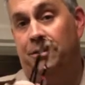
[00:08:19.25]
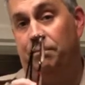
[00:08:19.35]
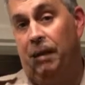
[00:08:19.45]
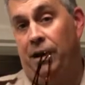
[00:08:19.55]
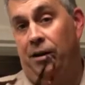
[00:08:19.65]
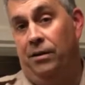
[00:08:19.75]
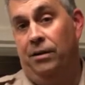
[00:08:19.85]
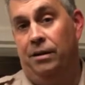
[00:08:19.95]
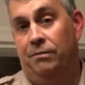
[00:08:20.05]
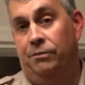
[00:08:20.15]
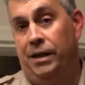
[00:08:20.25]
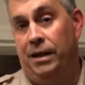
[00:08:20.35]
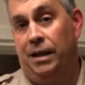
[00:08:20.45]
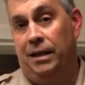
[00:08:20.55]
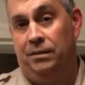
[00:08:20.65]
pair of reading
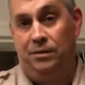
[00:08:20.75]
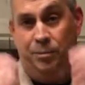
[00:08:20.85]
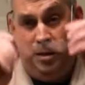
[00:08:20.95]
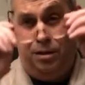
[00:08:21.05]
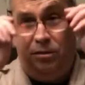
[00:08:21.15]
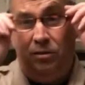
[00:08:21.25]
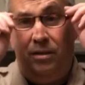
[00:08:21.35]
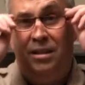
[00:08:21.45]
glasses because,